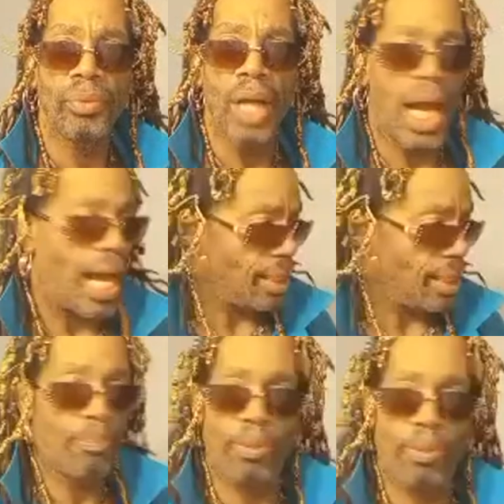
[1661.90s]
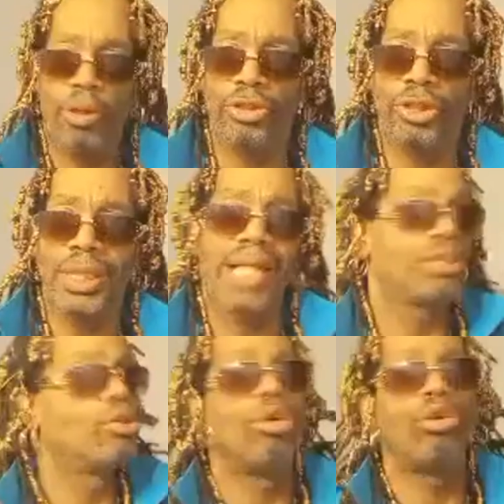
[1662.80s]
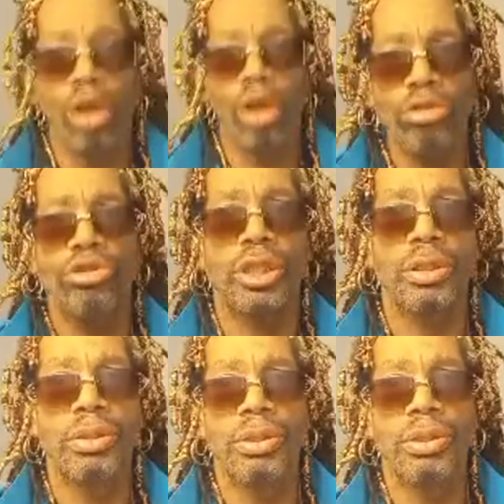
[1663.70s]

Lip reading: And the person has no closure.